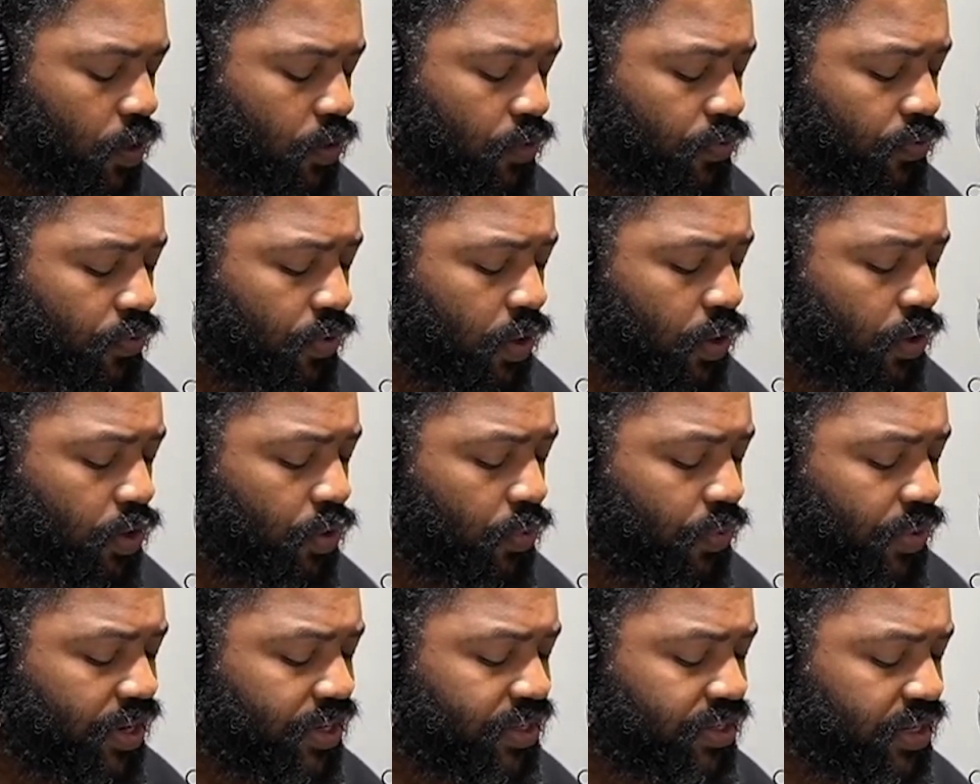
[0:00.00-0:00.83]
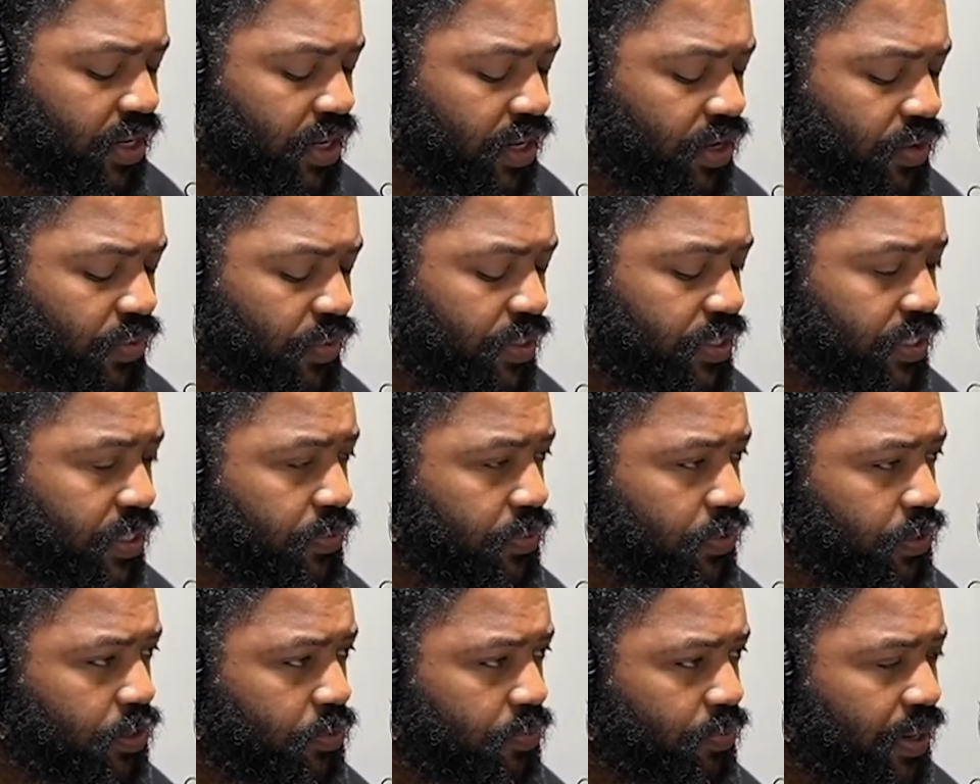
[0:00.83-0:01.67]
So you want to see you want to see what
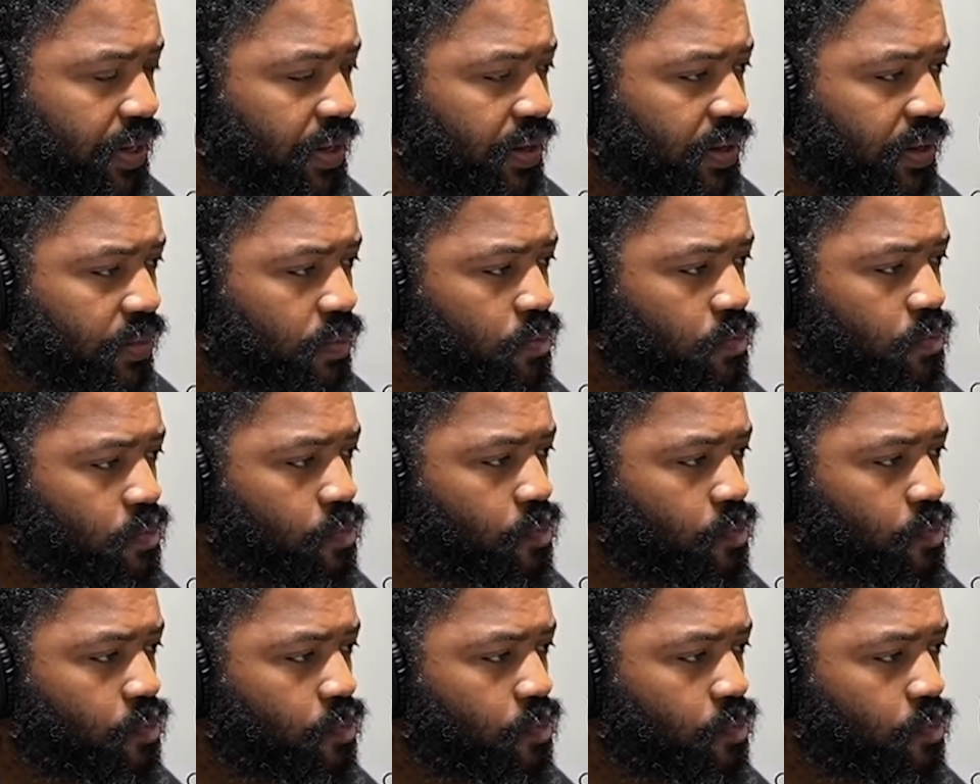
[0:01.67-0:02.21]
they're spending.